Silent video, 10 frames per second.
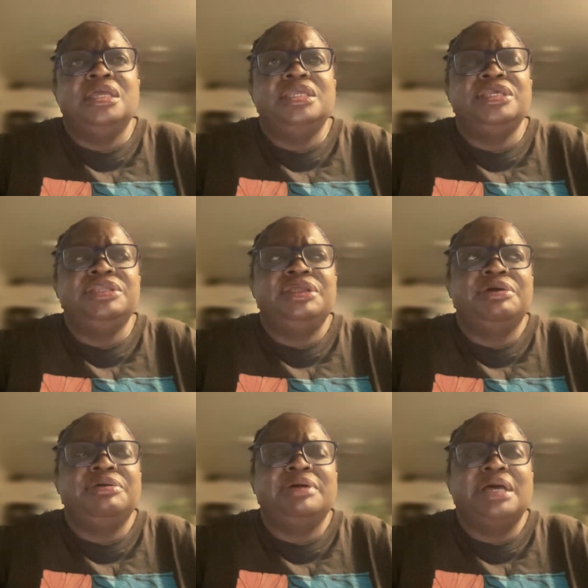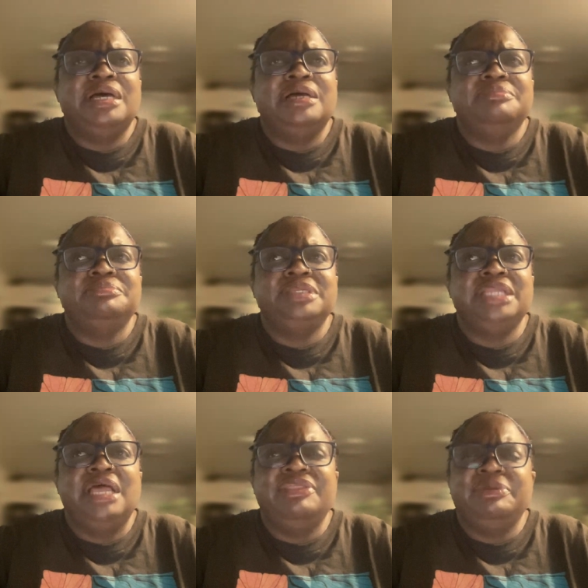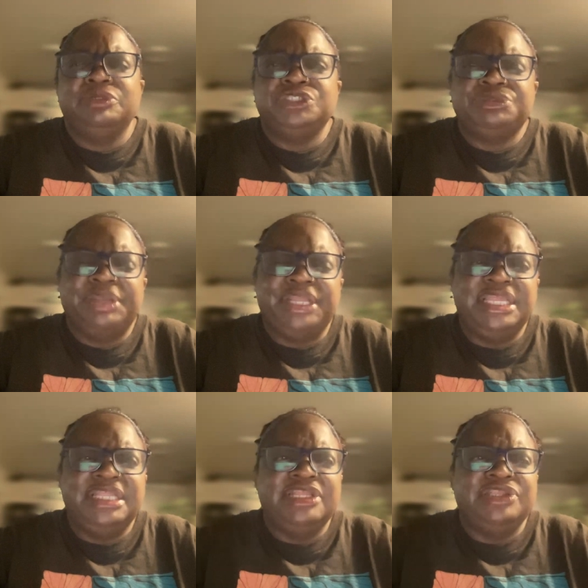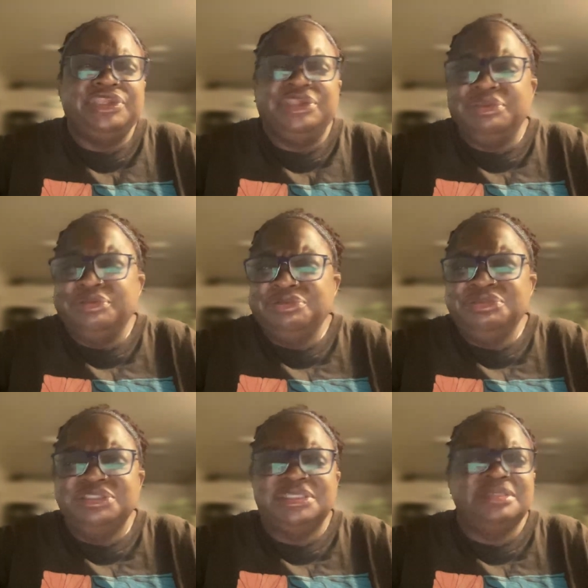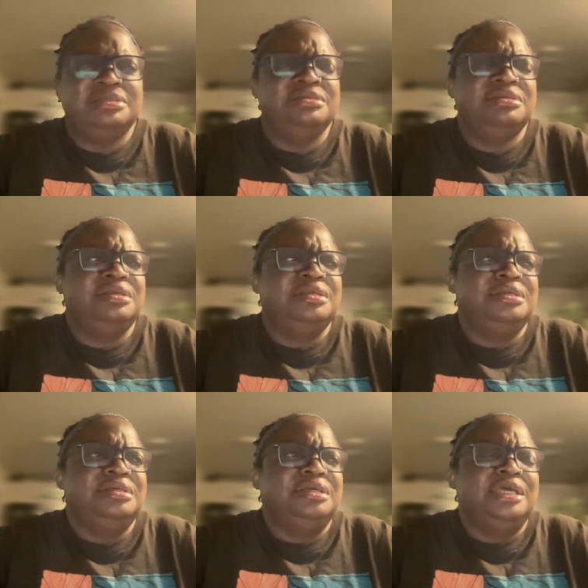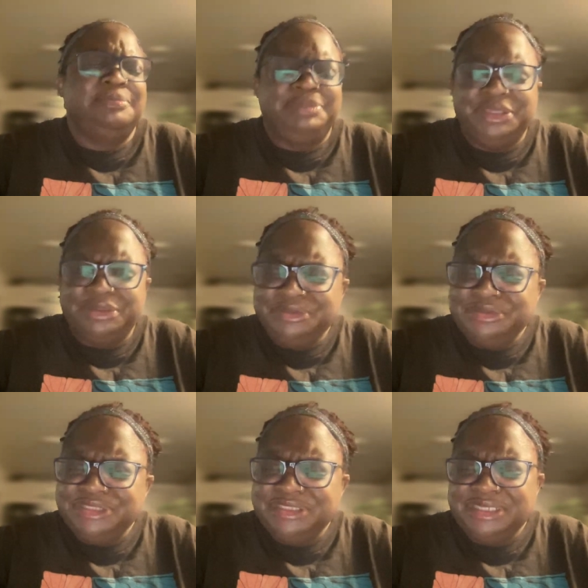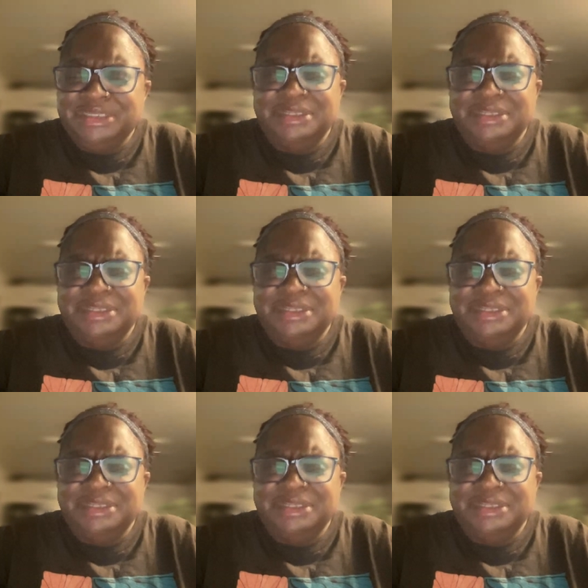and how they were treated and used and abused,